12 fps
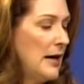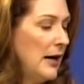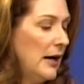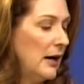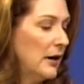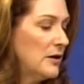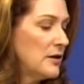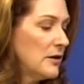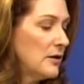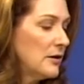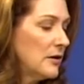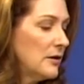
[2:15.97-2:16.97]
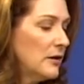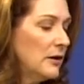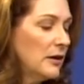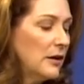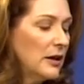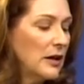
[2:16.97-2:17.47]
And
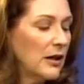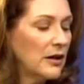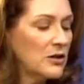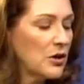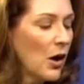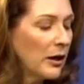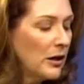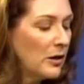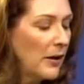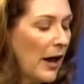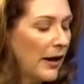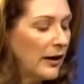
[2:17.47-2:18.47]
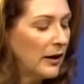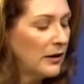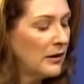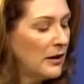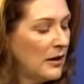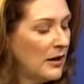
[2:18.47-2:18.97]
again, in talking about it,